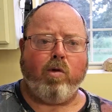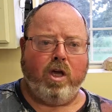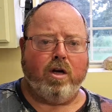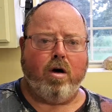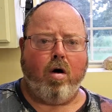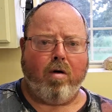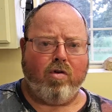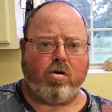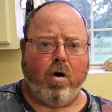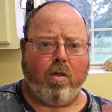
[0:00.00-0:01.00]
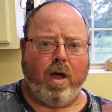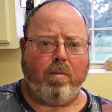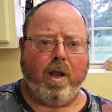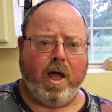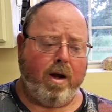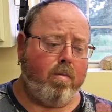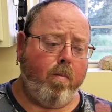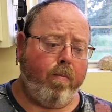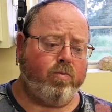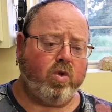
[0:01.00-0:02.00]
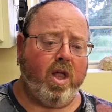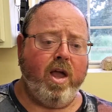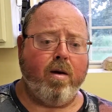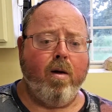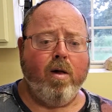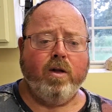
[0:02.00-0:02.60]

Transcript: getting harvest on that plant, and